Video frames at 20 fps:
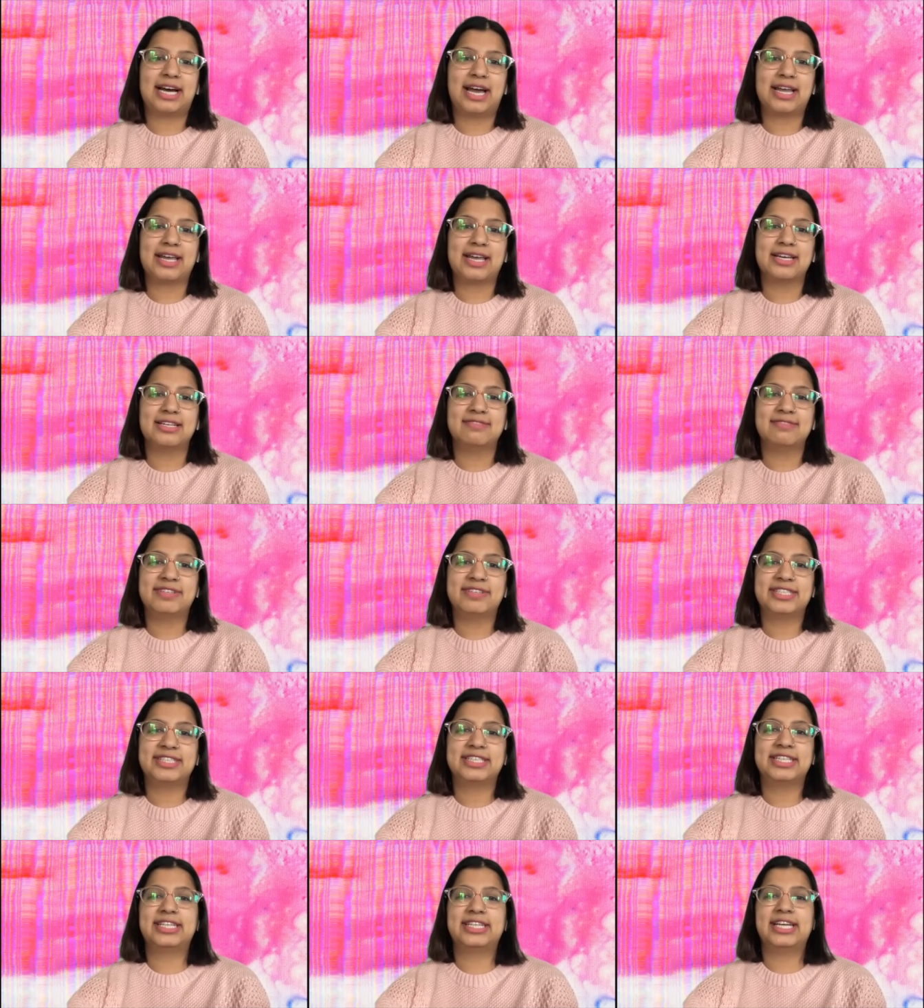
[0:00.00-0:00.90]
I can
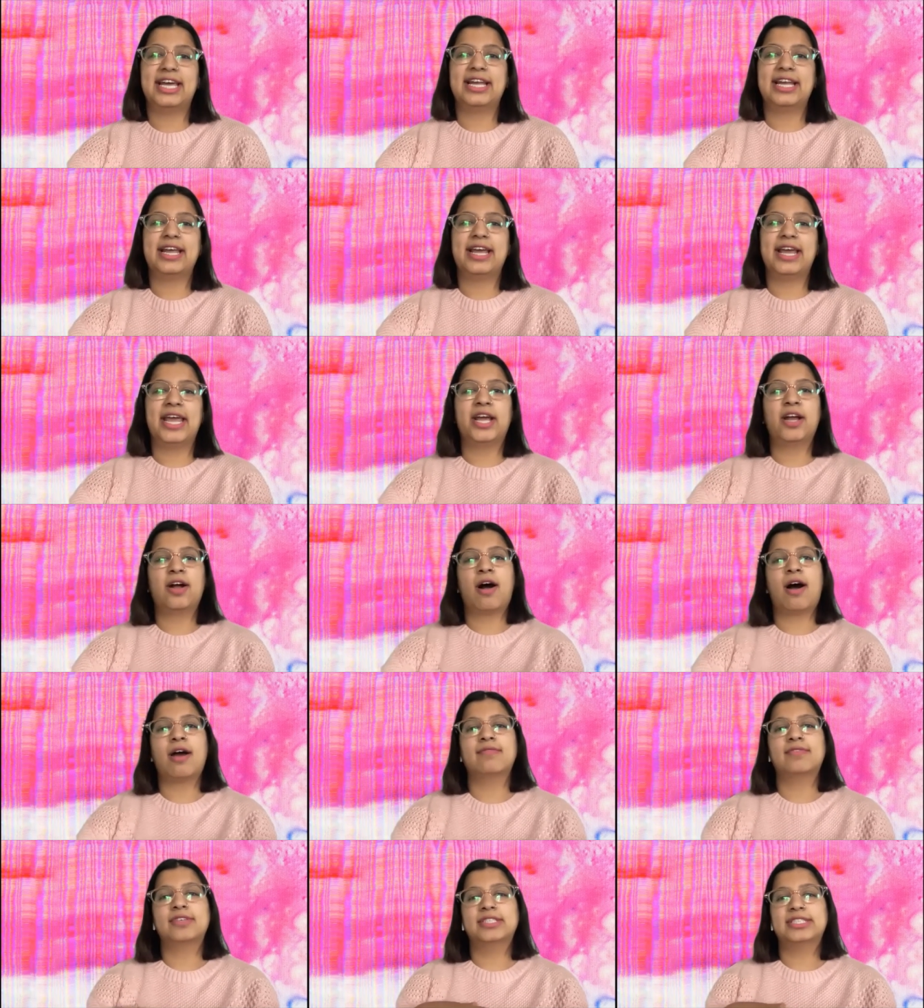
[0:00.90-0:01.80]
facilitate a
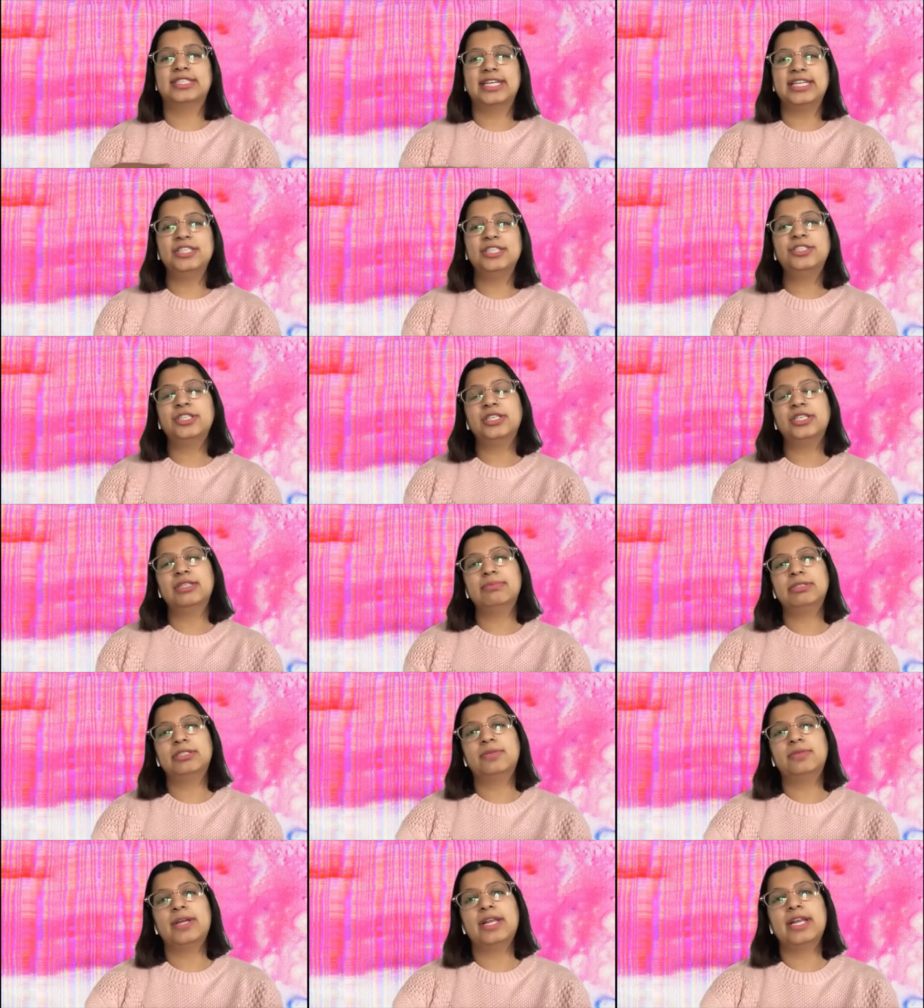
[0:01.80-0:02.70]
conversation
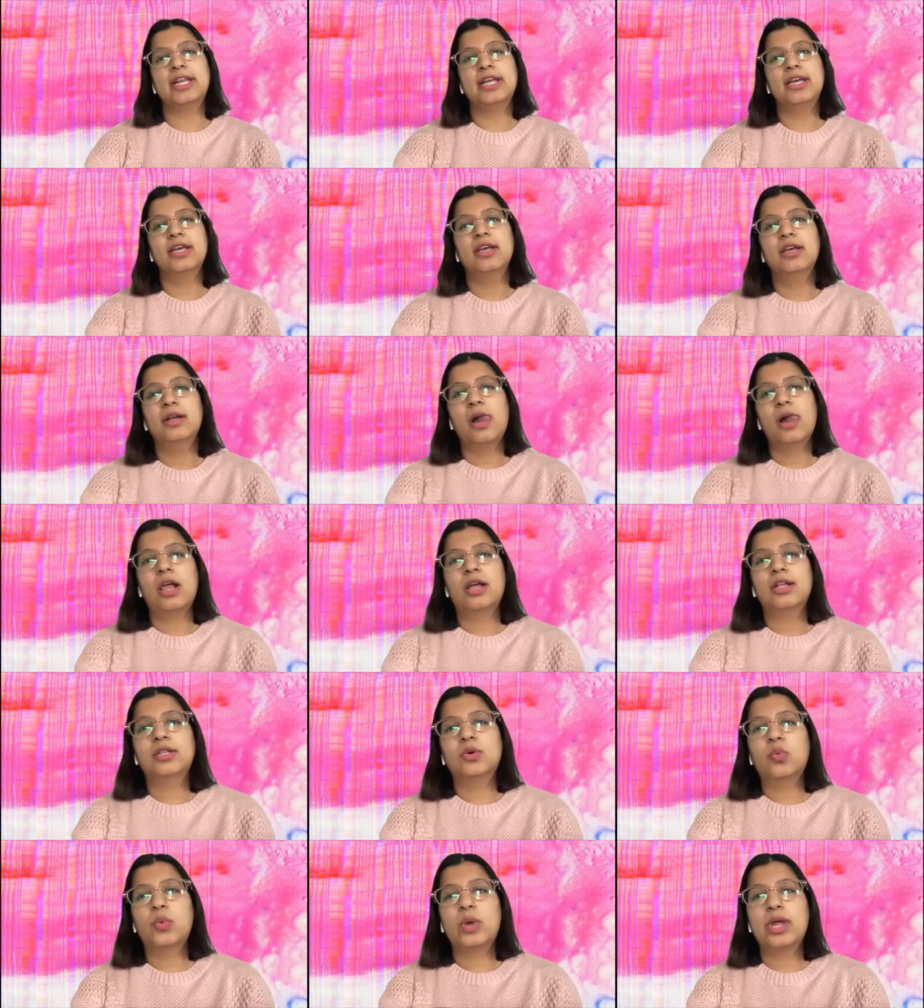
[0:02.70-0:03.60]
between
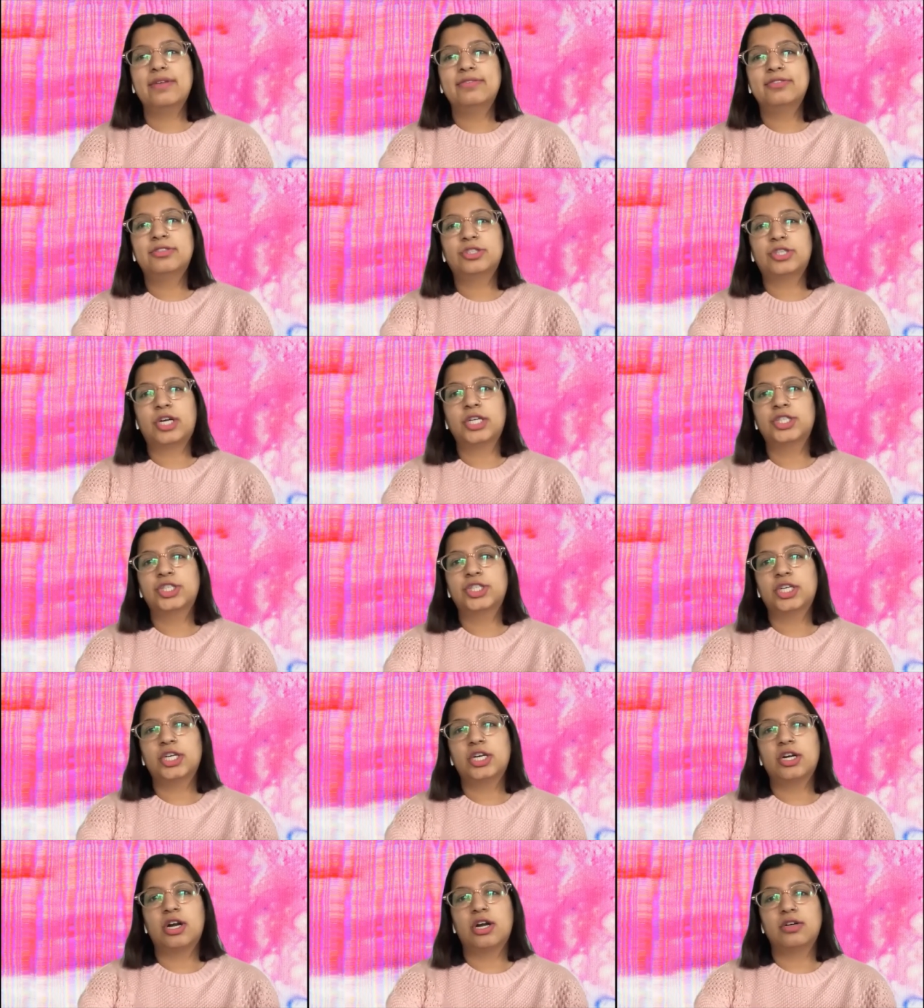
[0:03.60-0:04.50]
the weave
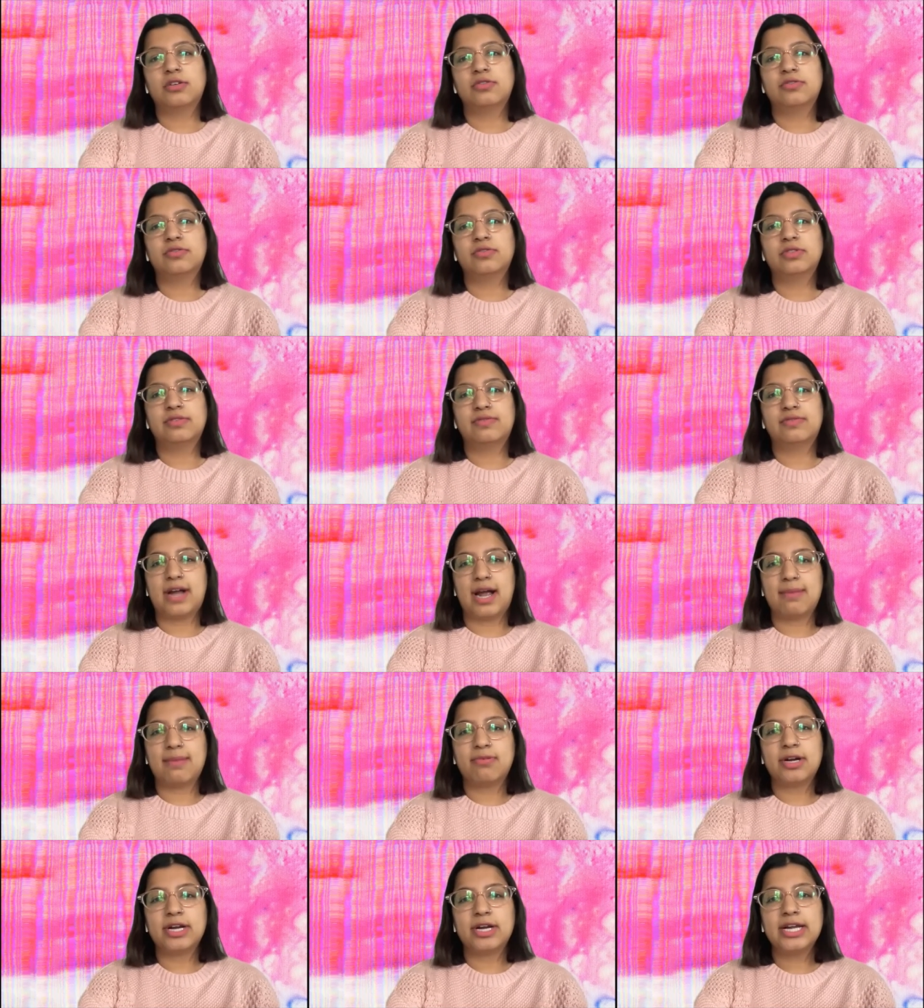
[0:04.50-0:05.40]
structure of the
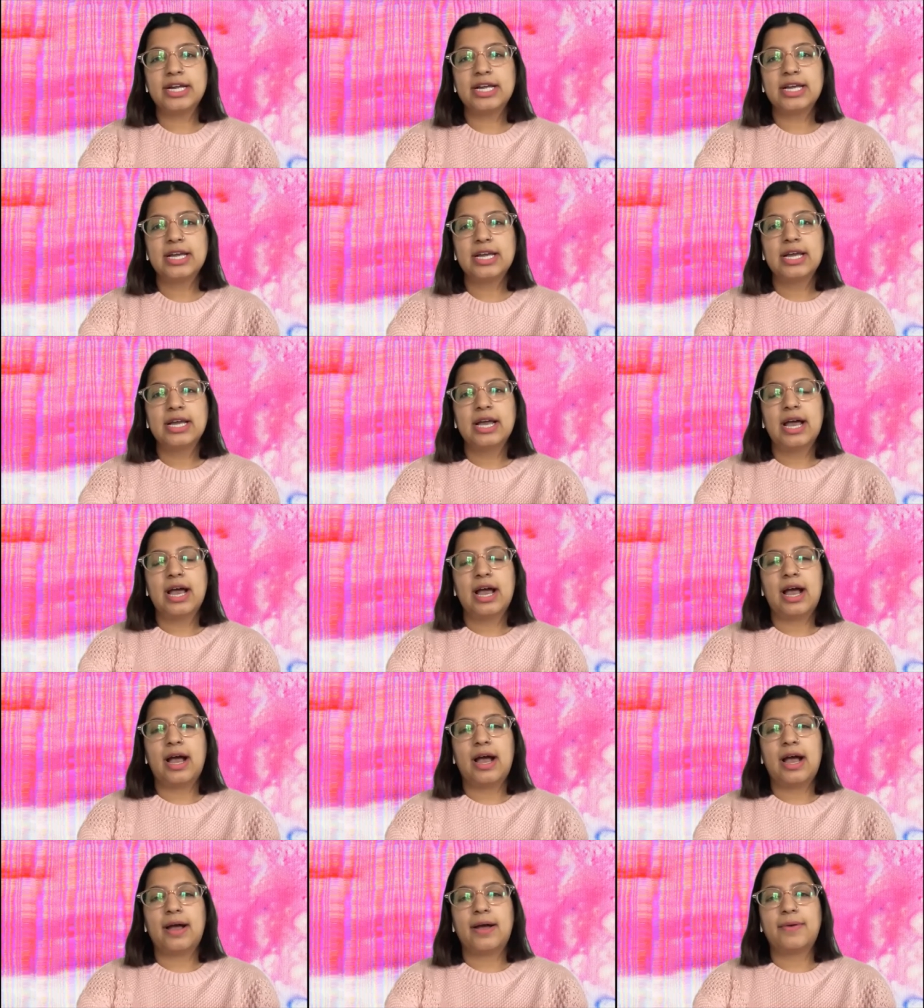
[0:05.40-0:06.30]
fabric
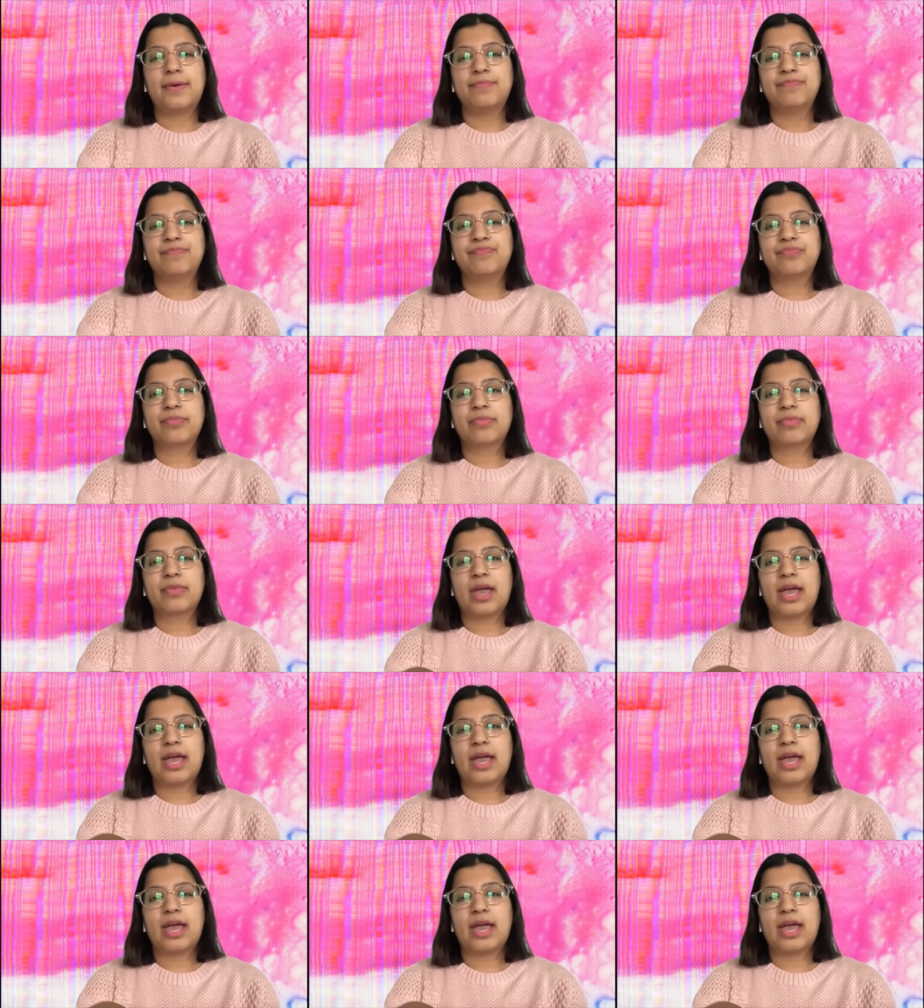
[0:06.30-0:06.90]
and